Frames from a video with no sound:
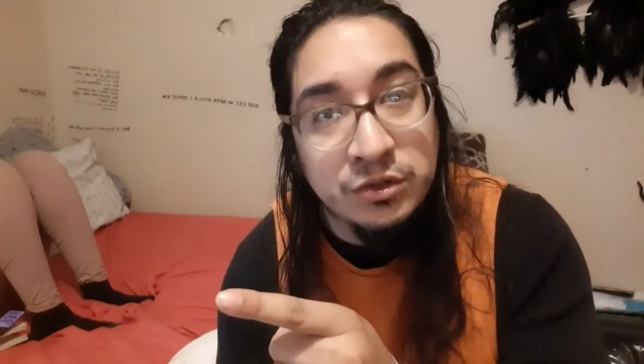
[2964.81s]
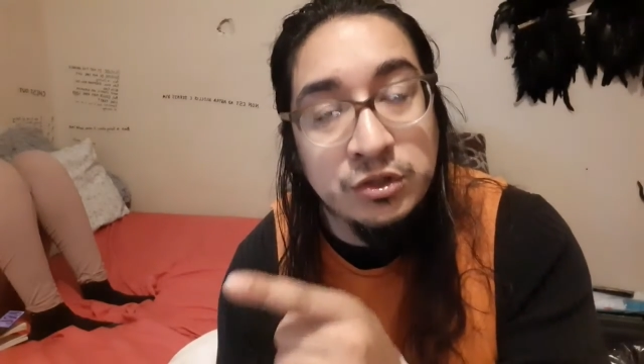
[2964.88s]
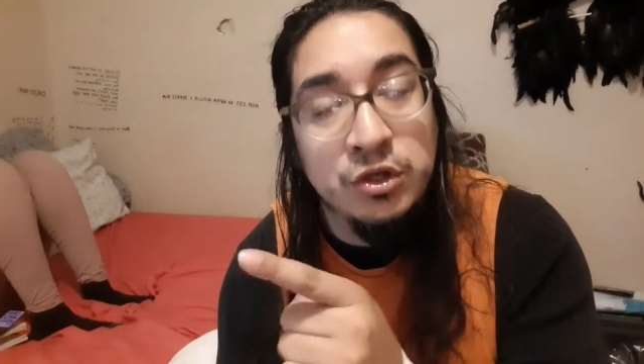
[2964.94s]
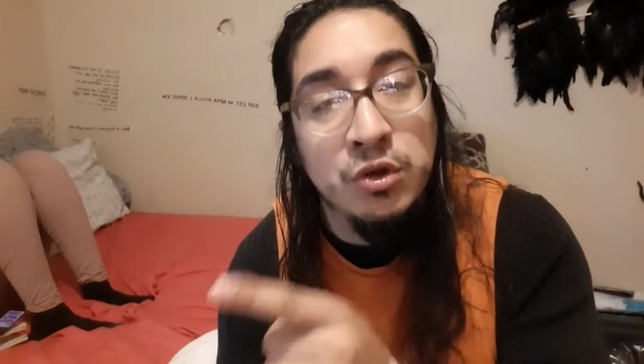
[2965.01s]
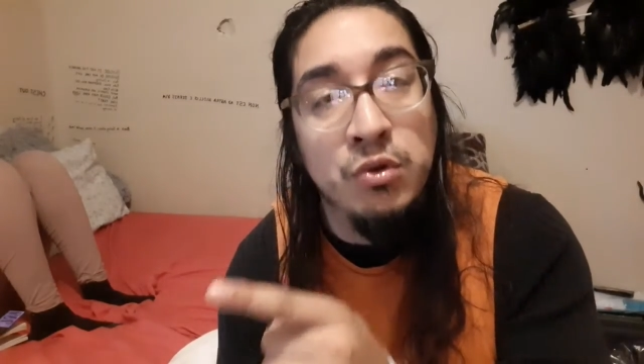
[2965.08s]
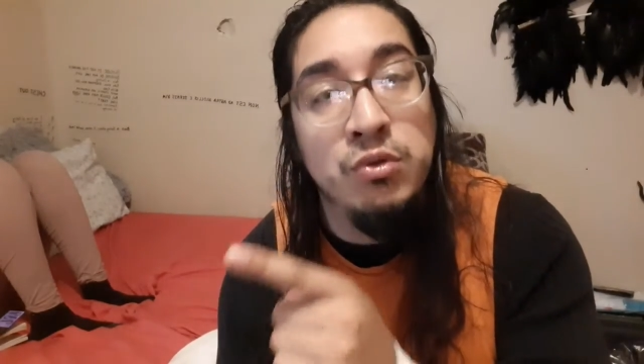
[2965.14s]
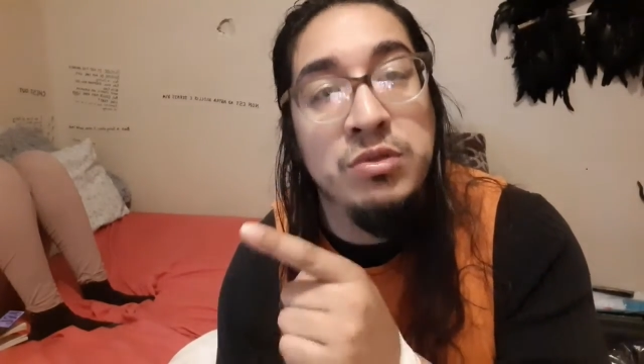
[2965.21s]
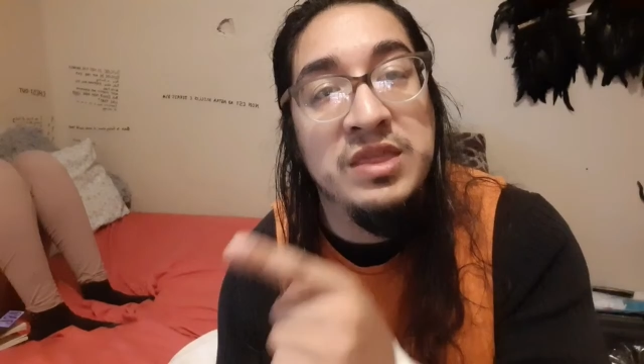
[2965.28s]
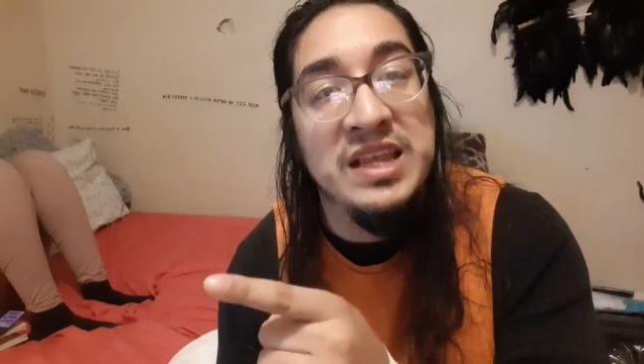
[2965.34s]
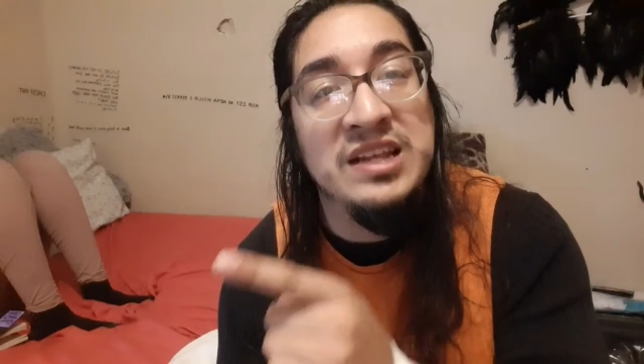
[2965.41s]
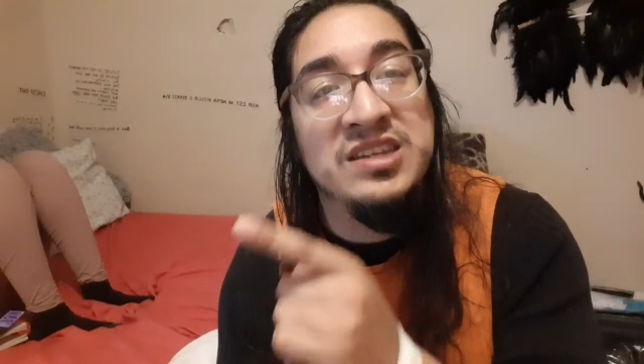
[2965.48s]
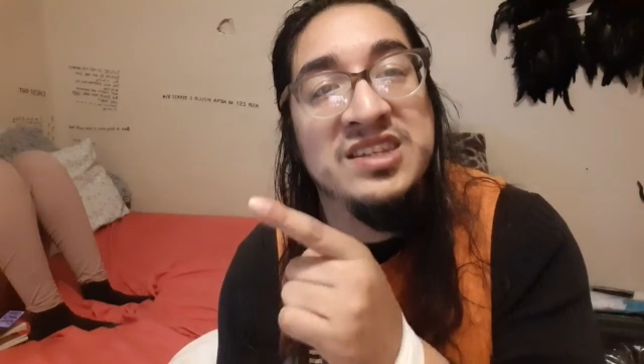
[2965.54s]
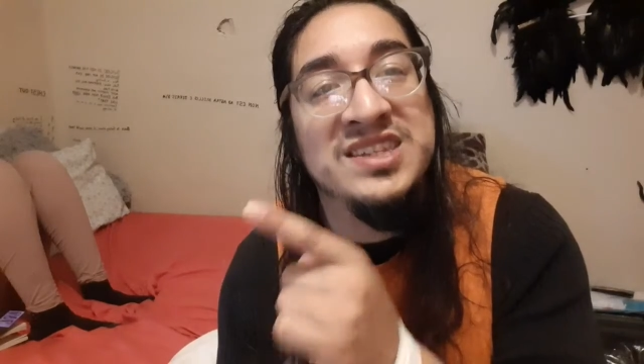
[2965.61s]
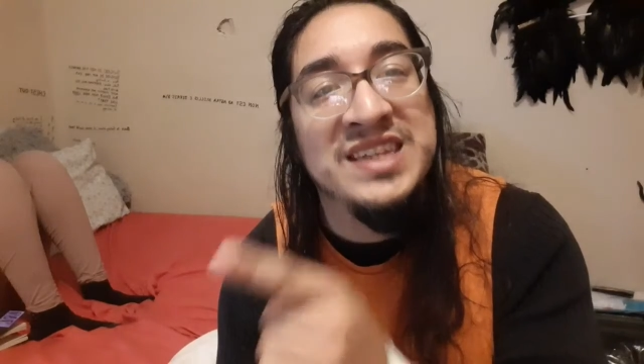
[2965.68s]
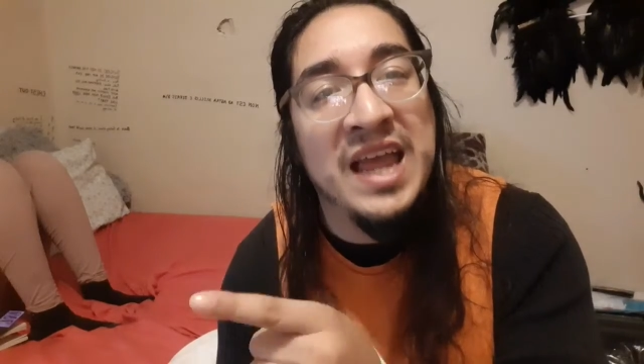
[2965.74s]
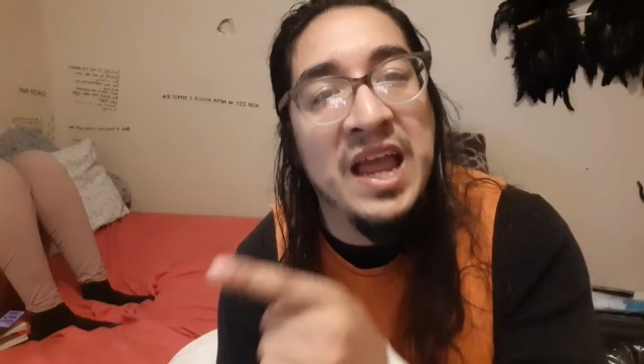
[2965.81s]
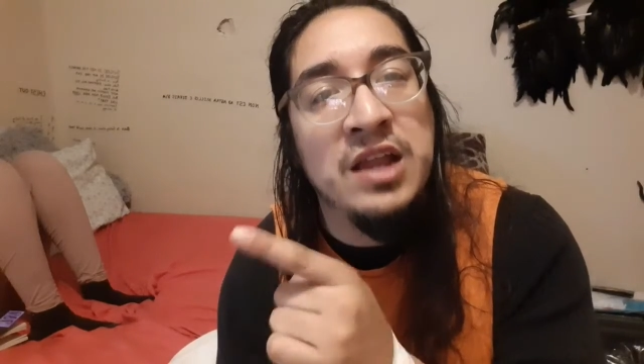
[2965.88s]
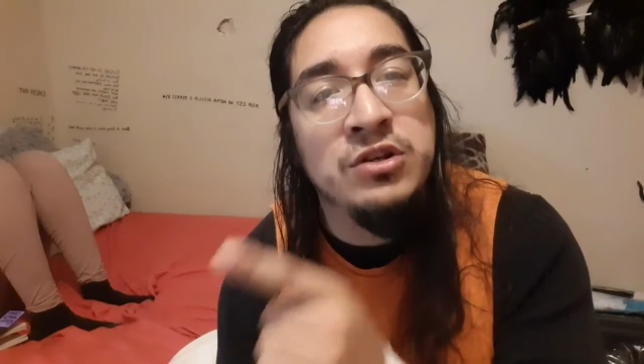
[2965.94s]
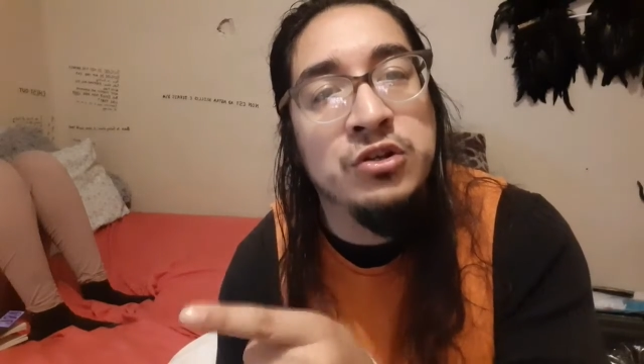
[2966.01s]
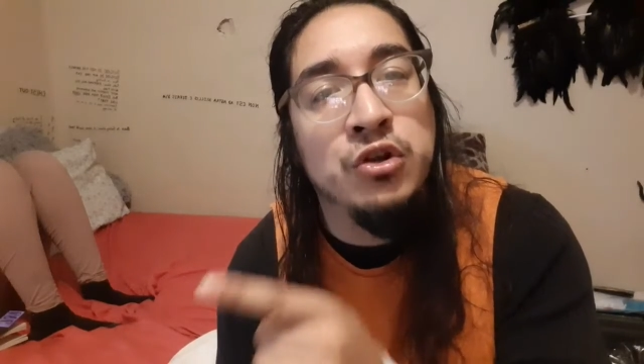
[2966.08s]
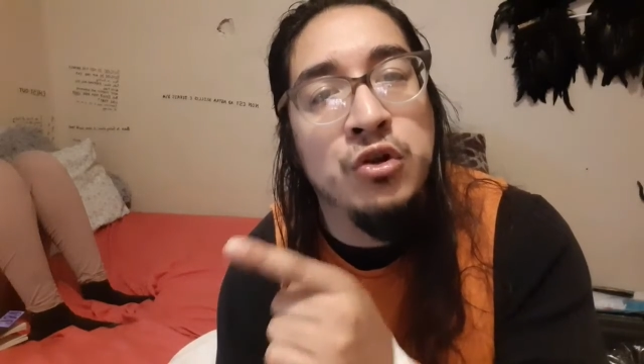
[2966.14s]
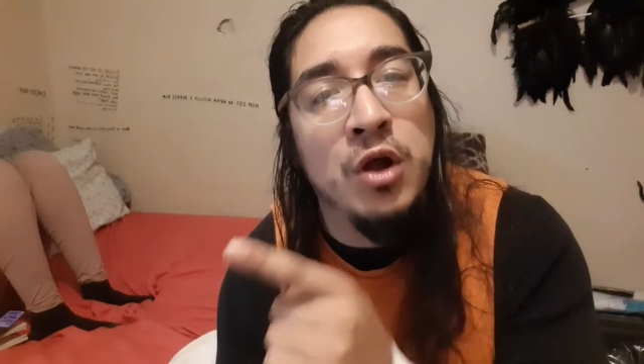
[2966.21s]
to the
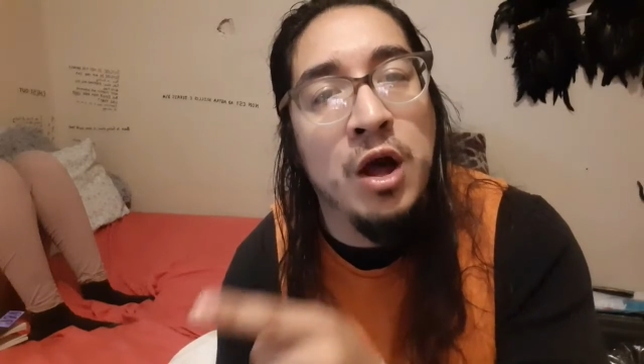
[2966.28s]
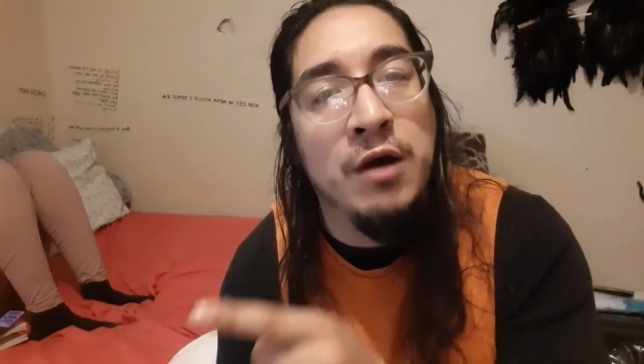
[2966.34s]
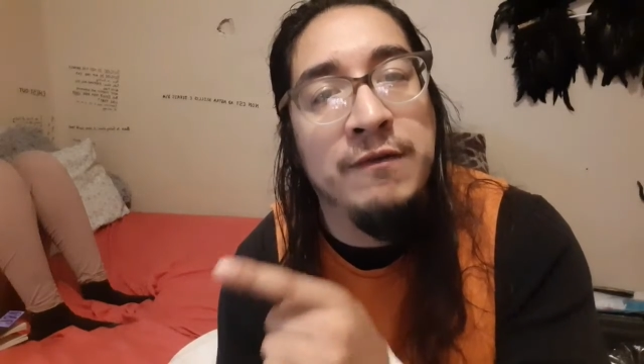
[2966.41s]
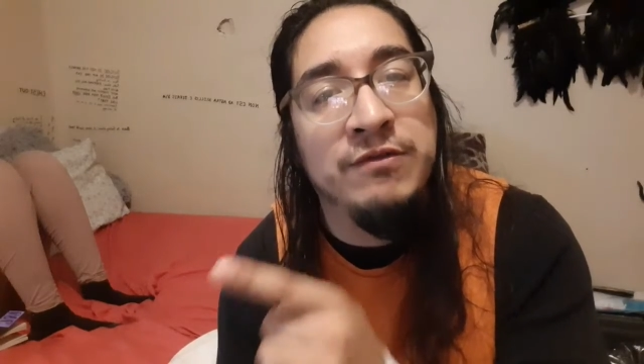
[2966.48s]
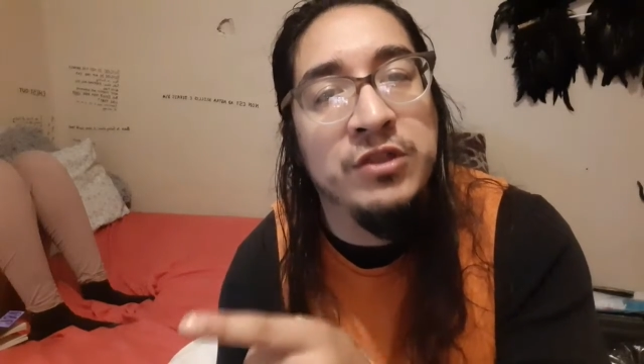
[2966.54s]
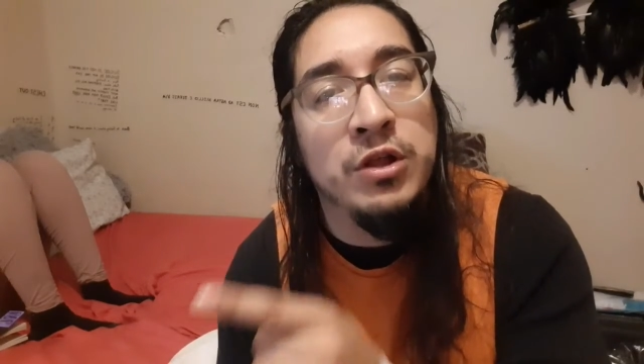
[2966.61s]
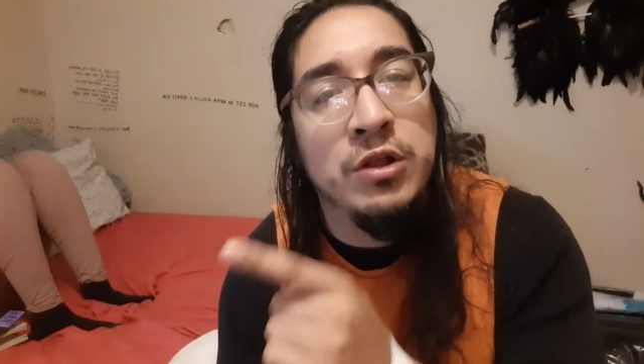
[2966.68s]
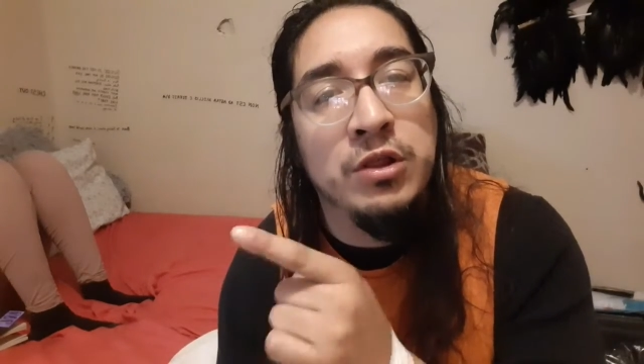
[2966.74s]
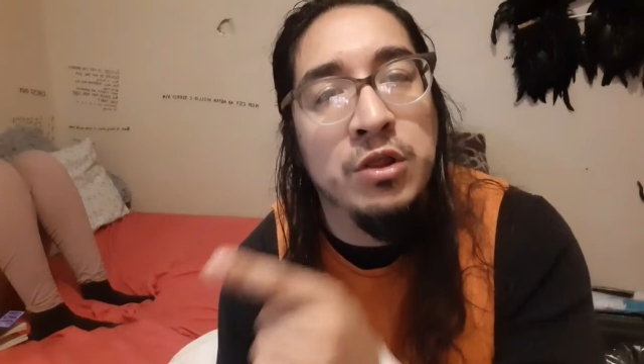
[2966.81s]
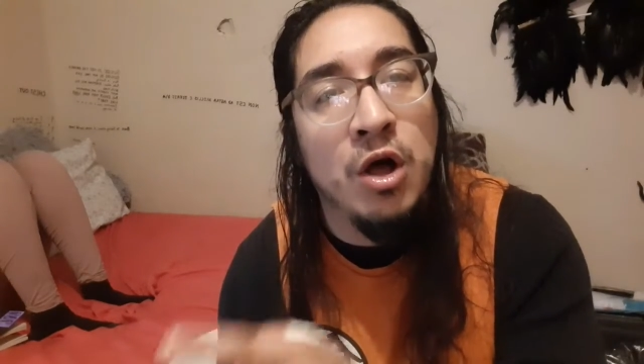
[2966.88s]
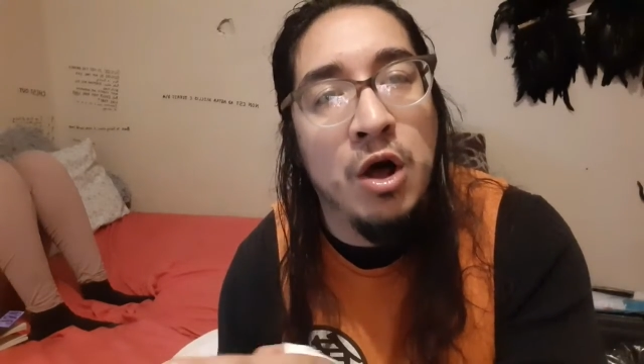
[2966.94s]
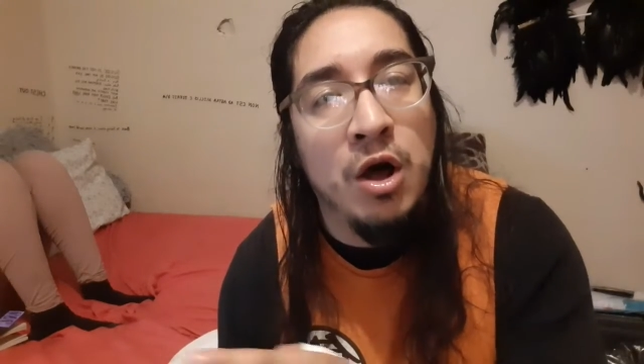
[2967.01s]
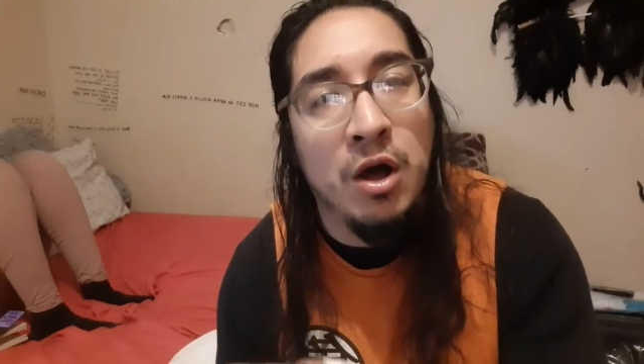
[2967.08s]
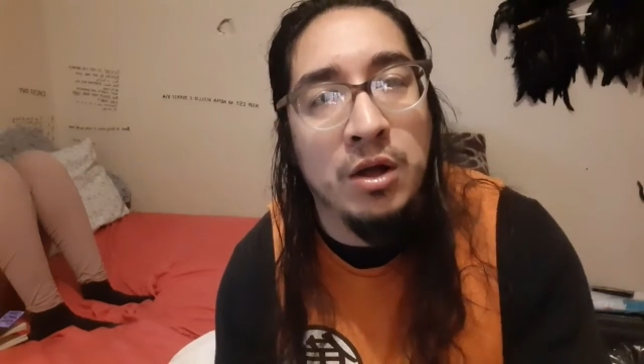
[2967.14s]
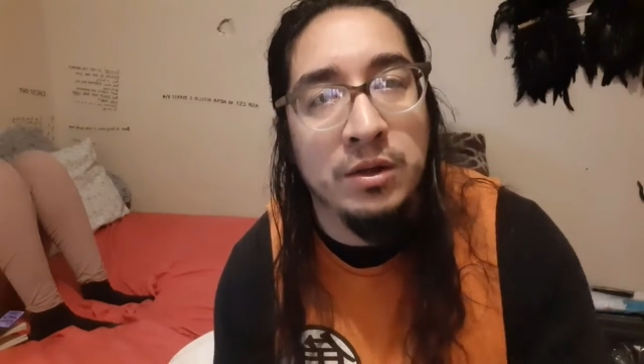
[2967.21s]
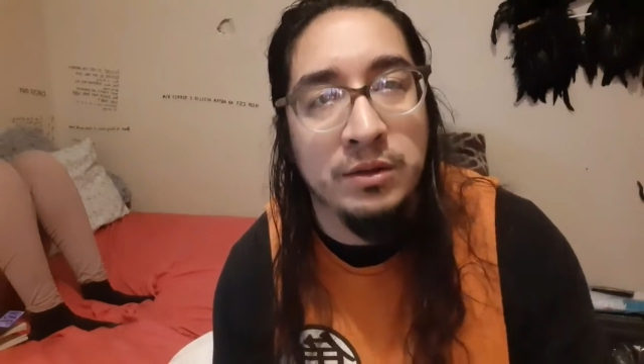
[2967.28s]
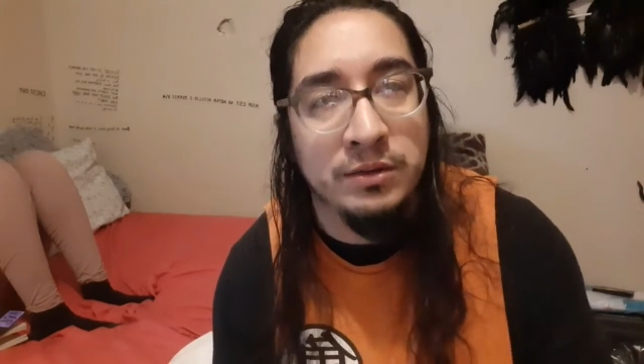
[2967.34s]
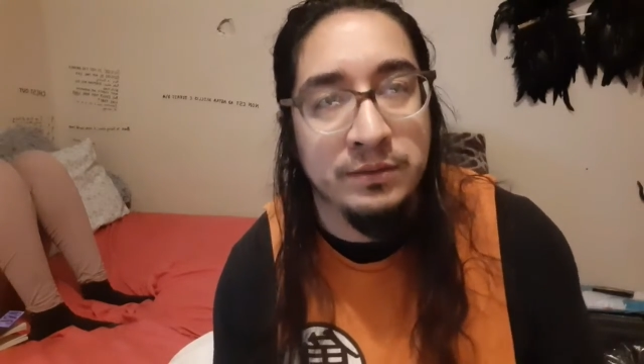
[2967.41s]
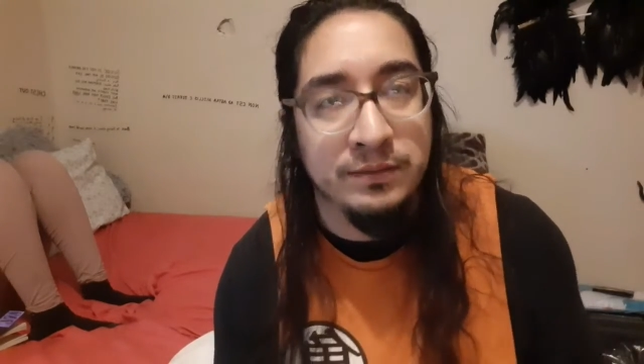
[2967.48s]
standard of the law.